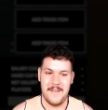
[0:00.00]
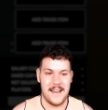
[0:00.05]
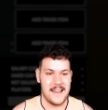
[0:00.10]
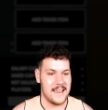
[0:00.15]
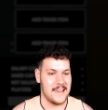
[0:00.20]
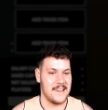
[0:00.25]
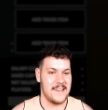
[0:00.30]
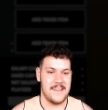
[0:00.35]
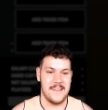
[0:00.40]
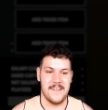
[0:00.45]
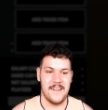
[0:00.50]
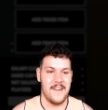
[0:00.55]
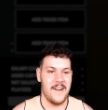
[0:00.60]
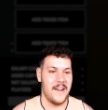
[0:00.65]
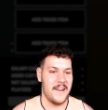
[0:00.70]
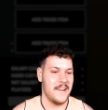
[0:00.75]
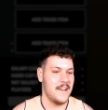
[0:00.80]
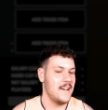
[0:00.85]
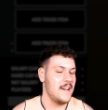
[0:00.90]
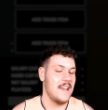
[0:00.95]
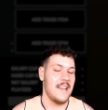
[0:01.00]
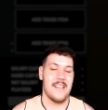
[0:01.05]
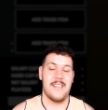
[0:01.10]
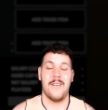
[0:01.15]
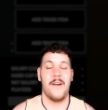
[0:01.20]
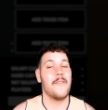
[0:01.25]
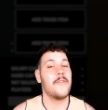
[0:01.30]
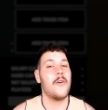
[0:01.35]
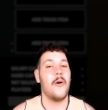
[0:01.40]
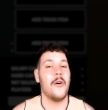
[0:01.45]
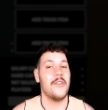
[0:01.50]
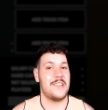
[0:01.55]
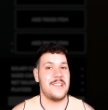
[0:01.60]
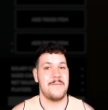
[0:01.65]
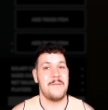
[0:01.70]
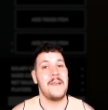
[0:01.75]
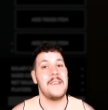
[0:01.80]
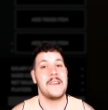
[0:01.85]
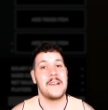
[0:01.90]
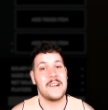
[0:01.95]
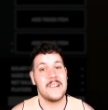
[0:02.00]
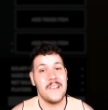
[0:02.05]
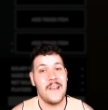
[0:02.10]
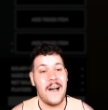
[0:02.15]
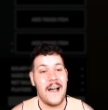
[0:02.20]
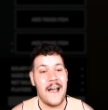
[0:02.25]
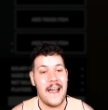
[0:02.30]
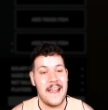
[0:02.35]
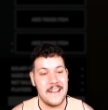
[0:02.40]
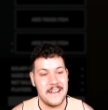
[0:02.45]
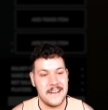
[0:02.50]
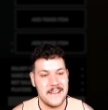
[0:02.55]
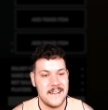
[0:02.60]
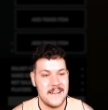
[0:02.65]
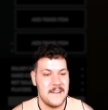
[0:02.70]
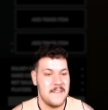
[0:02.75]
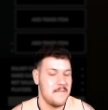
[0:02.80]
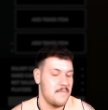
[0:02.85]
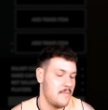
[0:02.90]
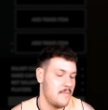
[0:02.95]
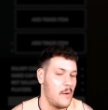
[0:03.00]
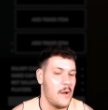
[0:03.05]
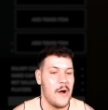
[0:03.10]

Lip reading: my God. Of course it's been declined, but